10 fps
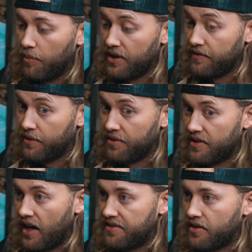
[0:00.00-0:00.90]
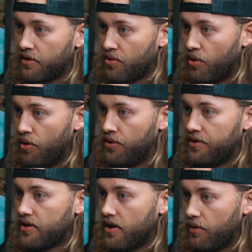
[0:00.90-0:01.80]
believe he was 19 years
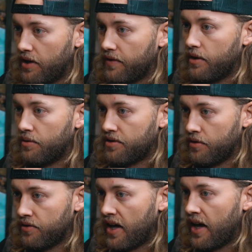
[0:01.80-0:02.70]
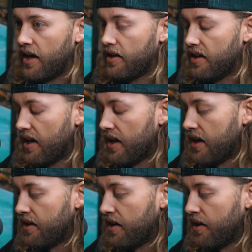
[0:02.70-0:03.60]
old whenever he was doing that.
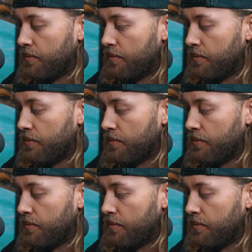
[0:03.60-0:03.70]
And